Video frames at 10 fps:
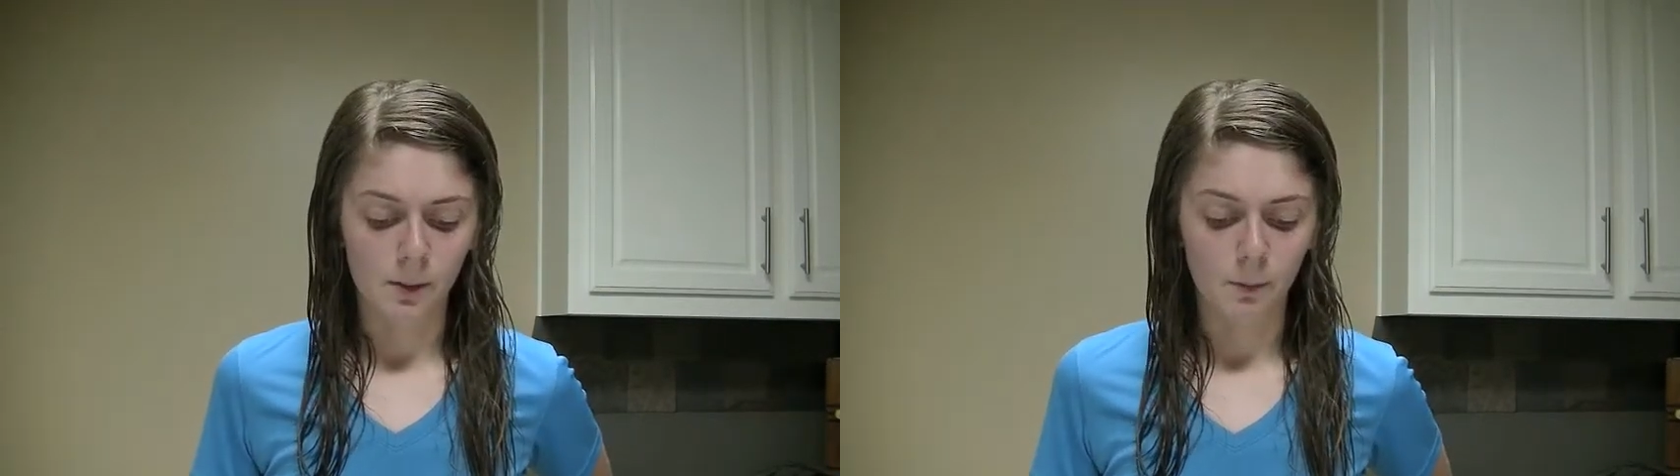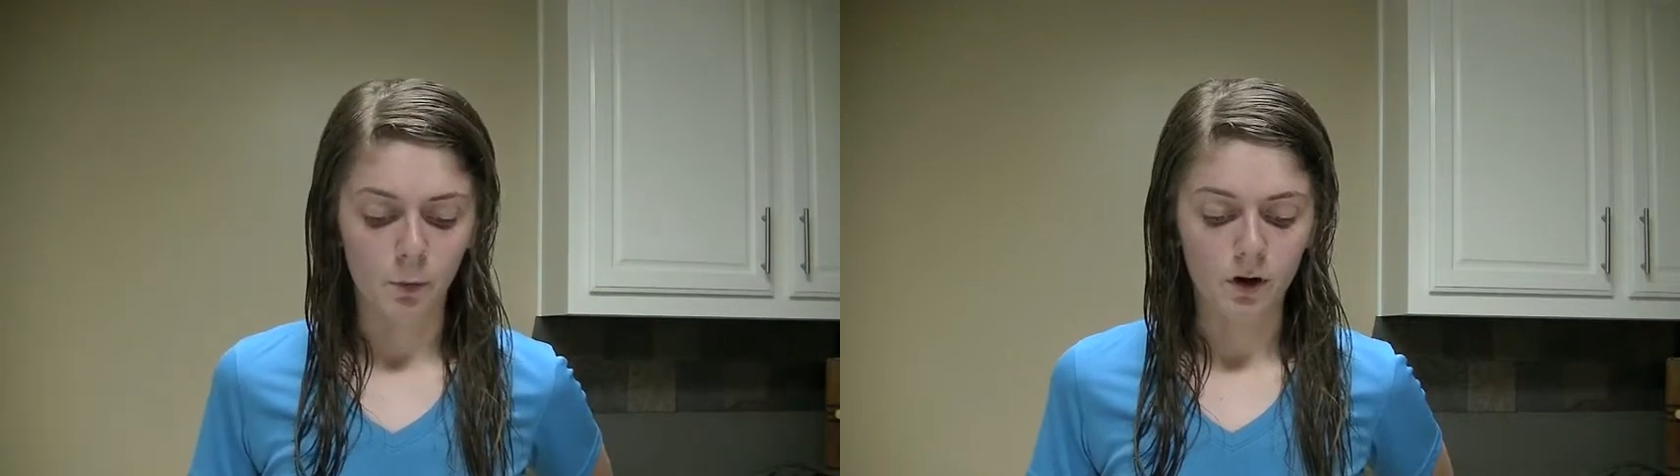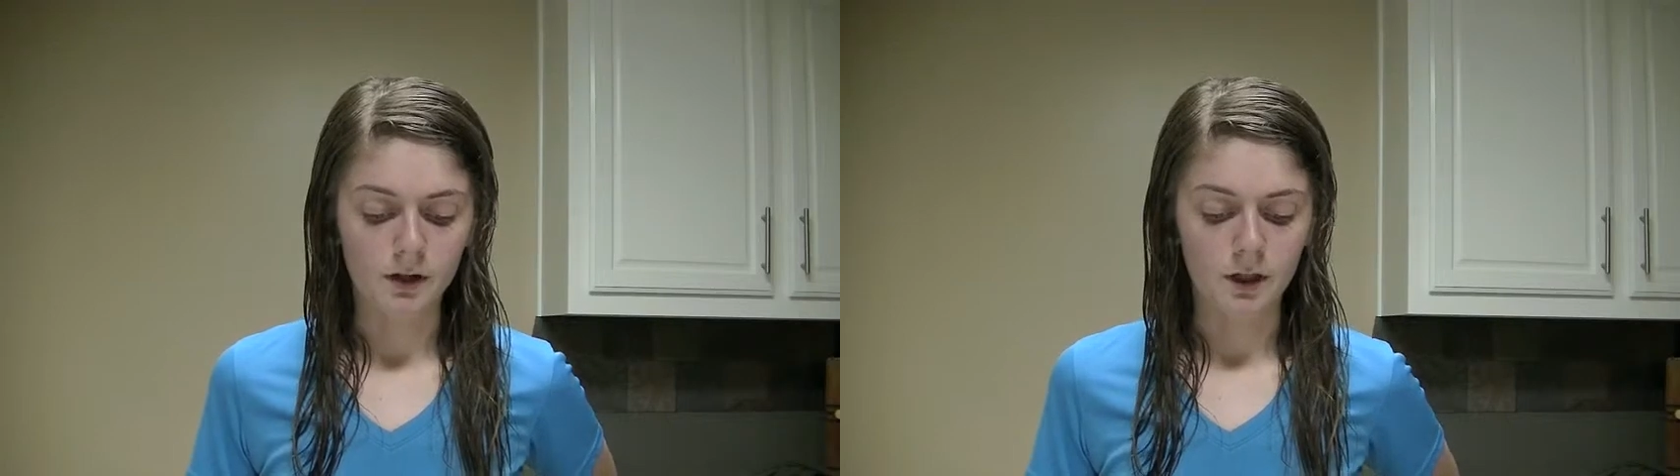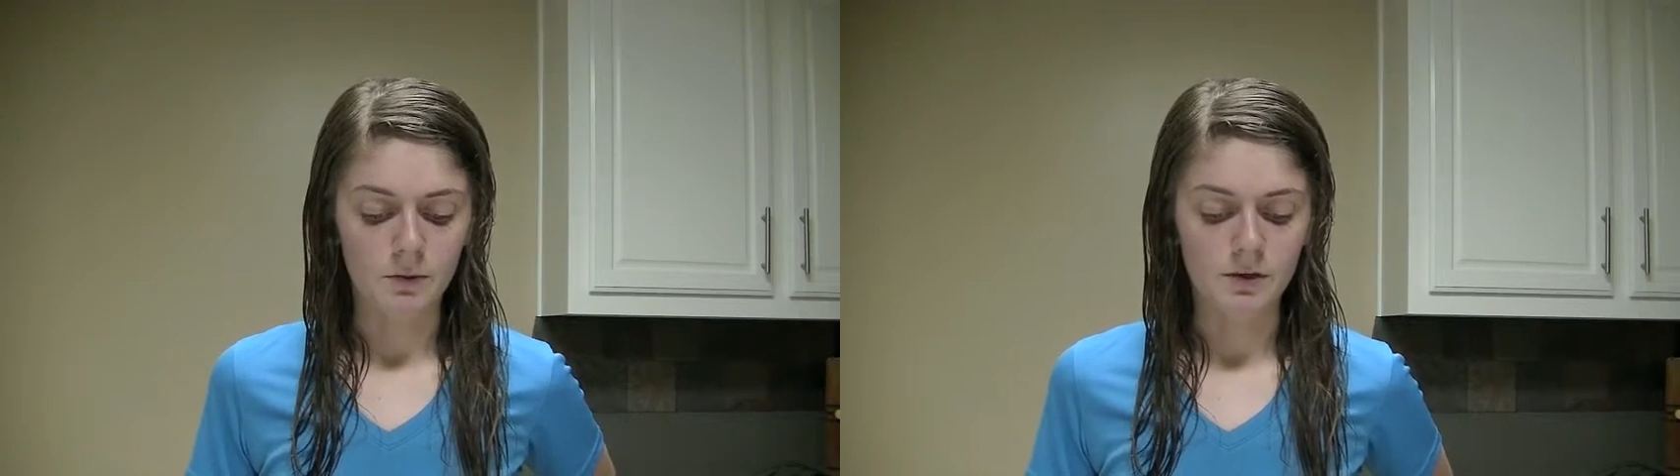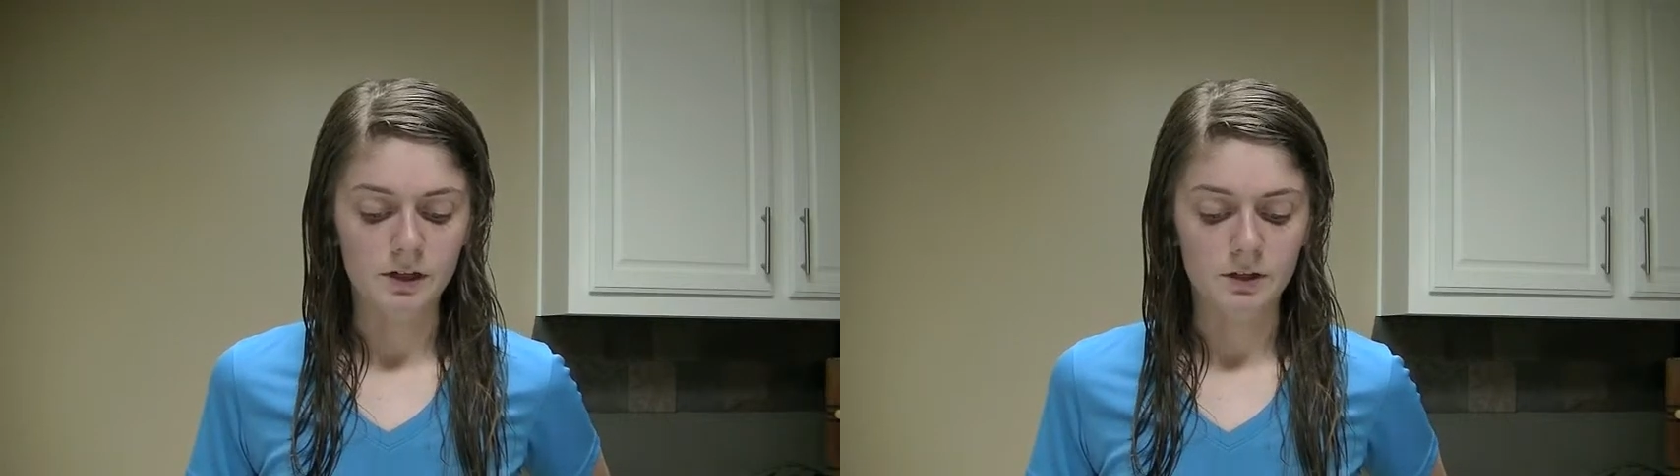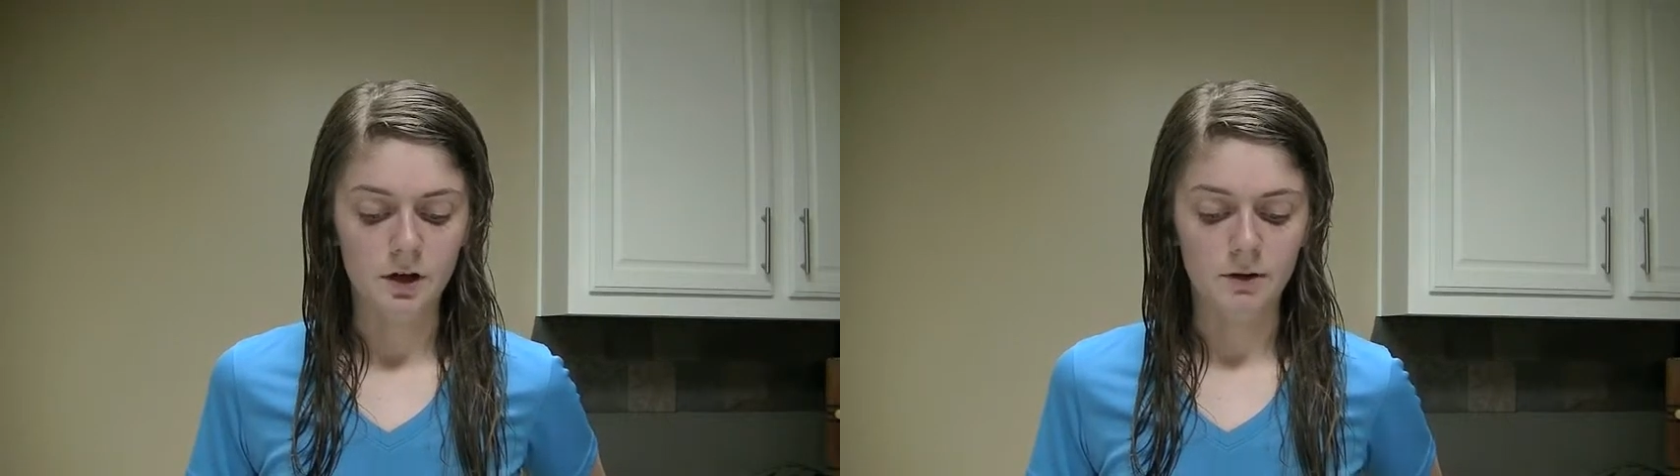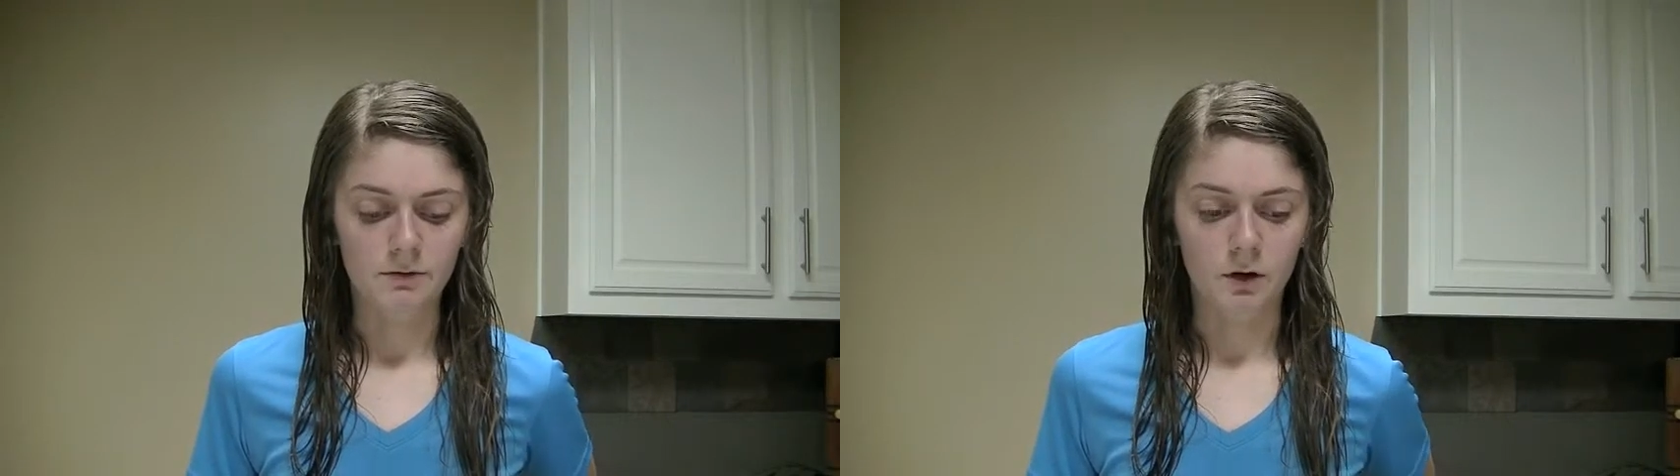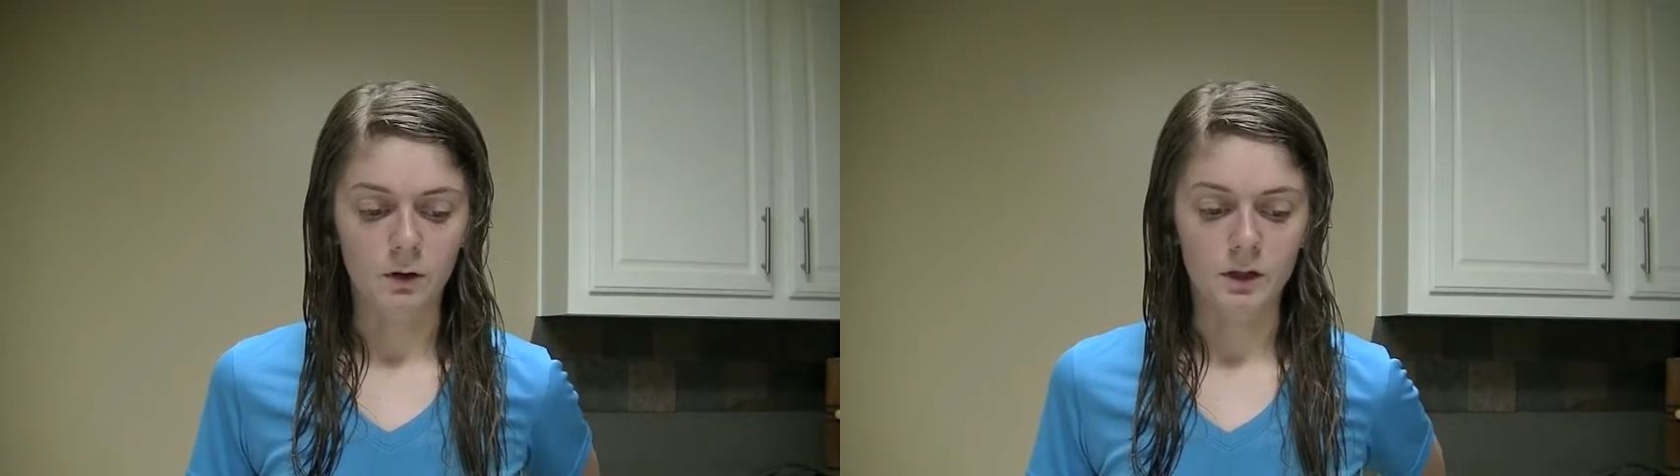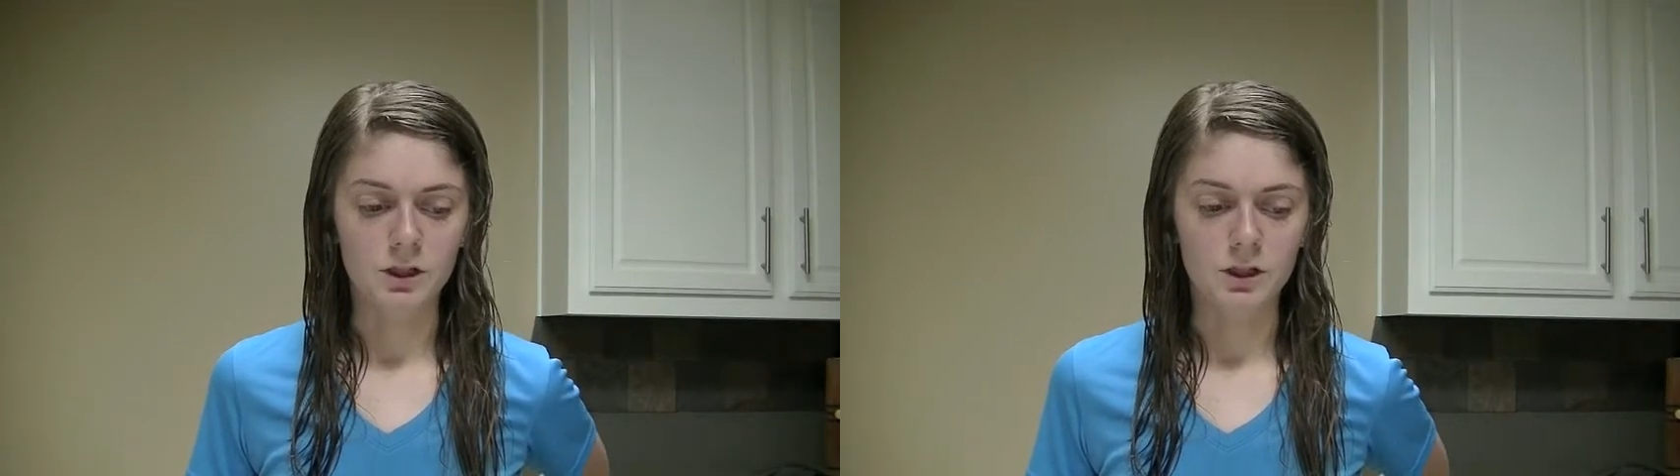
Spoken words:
One company following